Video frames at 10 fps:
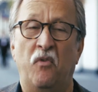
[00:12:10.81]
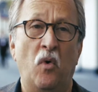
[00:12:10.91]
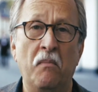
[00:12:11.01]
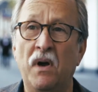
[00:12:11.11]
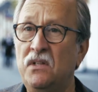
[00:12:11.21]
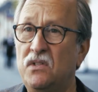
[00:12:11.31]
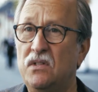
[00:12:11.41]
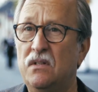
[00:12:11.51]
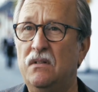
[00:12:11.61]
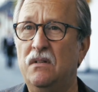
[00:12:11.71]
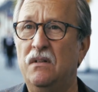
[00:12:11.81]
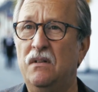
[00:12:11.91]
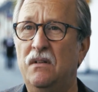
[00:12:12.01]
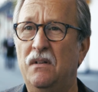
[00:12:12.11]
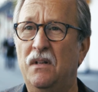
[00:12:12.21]
4 months,
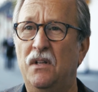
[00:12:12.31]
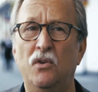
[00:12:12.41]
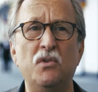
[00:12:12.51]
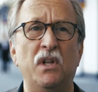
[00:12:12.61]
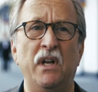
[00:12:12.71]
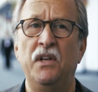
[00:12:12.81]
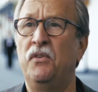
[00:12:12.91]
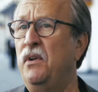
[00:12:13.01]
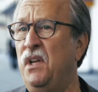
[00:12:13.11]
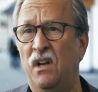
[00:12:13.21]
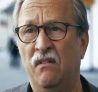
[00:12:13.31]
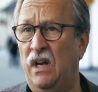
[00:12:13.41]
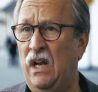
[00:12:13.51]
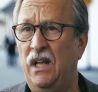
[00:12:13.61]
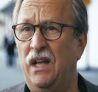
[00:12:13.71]
usually under a year
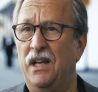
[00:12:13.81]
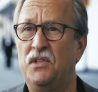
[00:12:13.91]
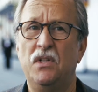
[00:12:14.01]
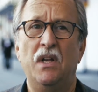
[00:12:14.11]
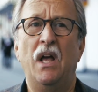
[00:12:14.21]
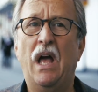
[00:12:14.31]
in any case.